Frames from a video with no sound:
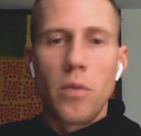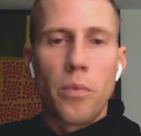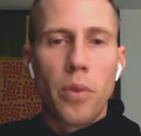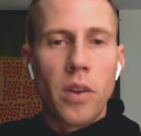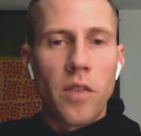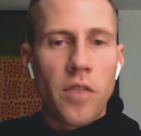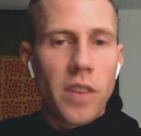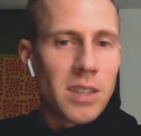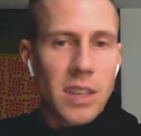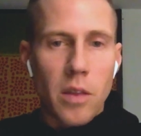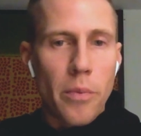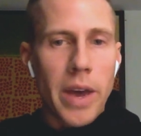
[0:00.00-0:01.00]
putting
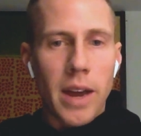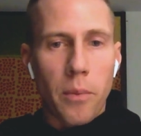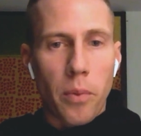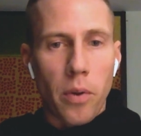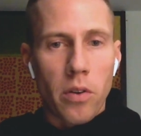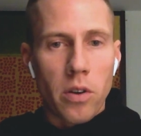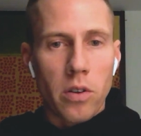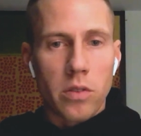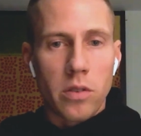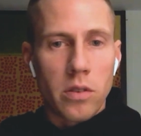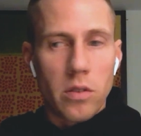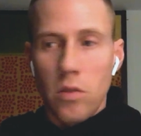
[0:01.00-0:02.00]
fitness on the back
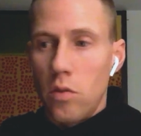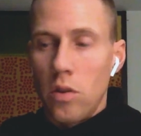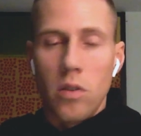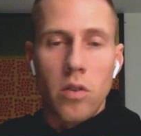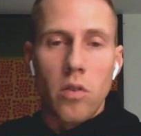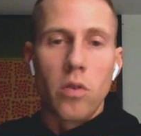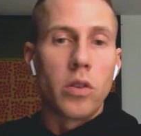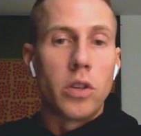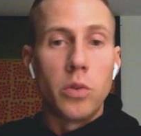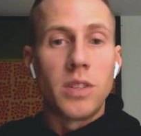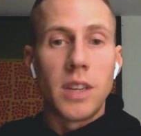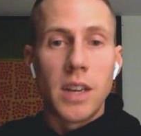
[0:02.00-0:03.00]
burner or
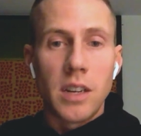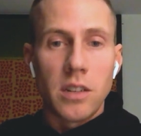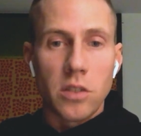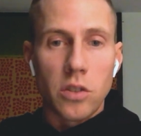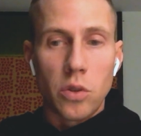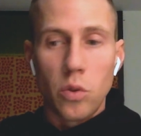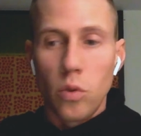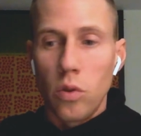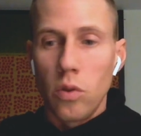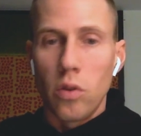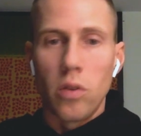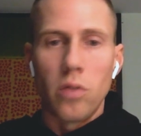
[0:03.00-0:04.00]
using it as a
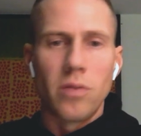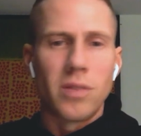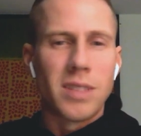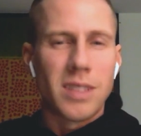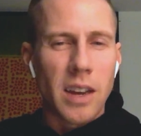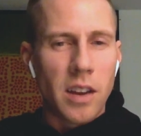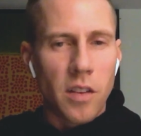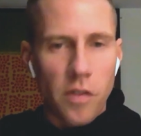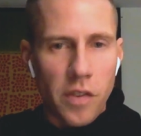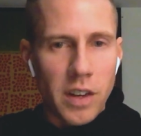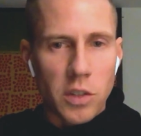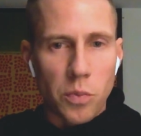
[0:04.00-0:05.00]
tool or setting
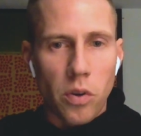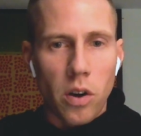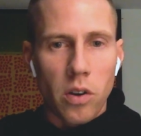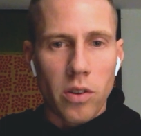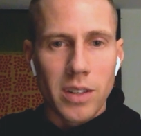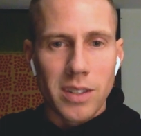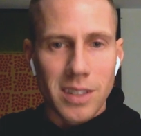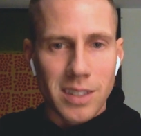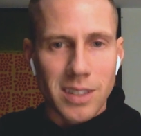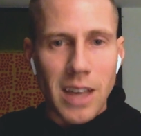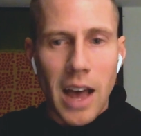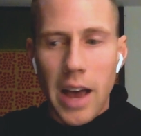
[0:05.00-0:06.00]
fitness progress
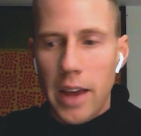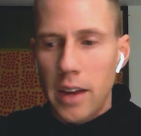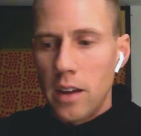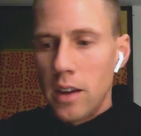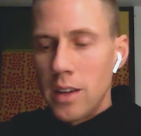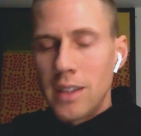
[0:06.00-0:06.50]
aside